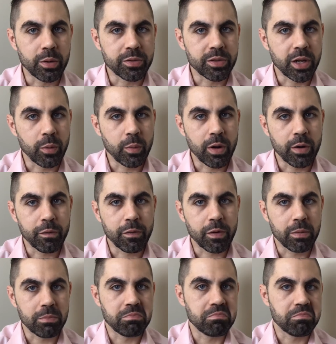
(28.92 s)
know, is anywhere
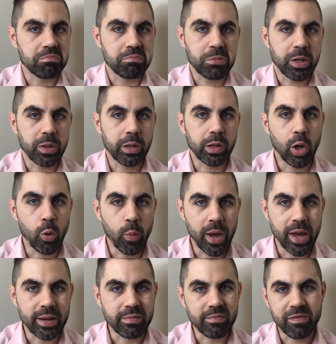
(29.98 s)
from, on the low
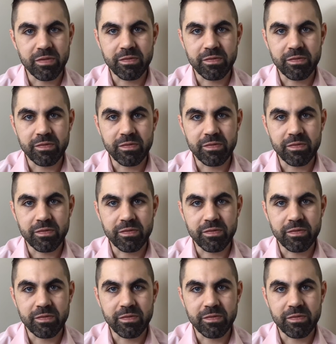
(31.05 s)
end,